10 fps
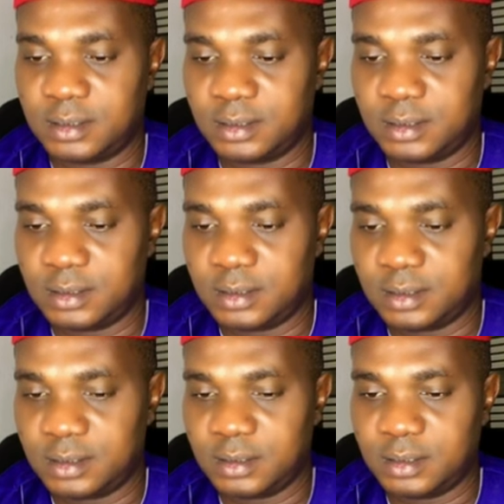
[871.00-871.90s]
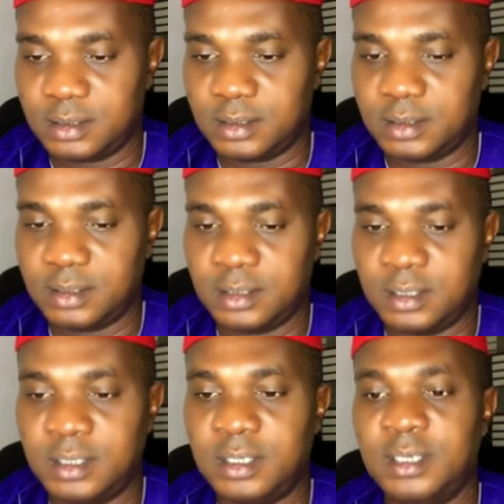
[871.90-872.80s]
is actually where you can find.
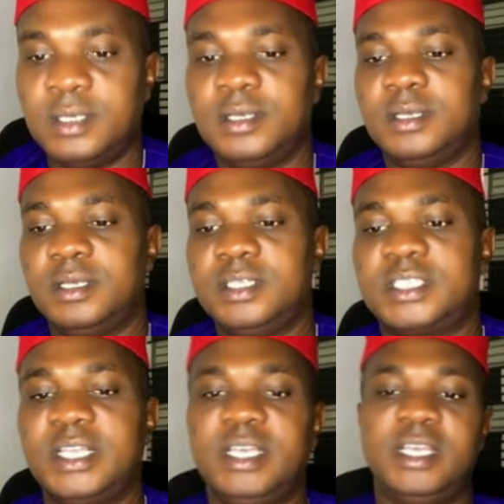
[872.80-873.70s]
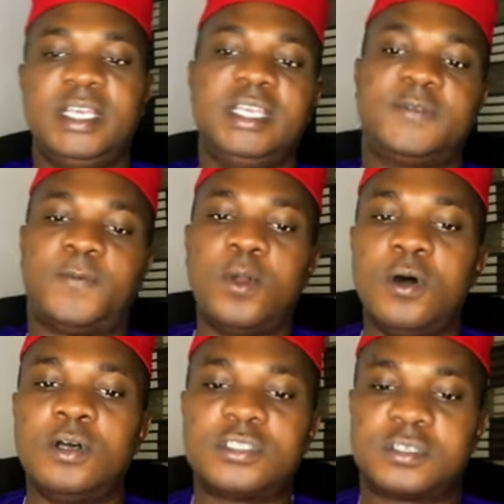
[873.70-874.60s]
Main you see, it
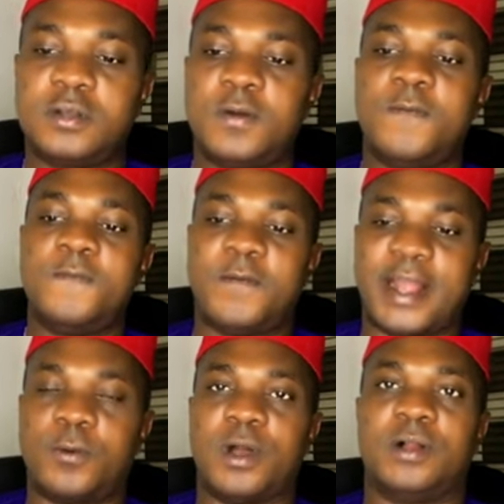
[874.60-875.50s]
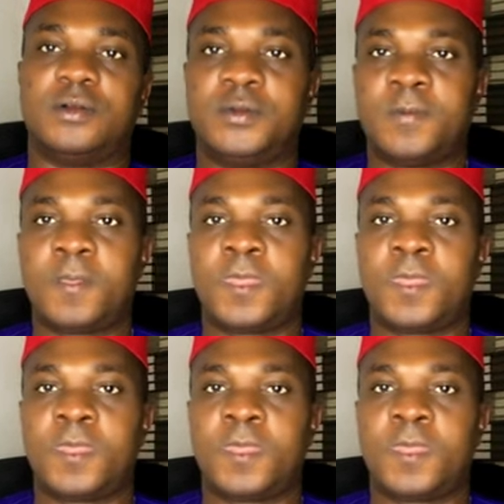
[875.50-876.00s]
flows very well.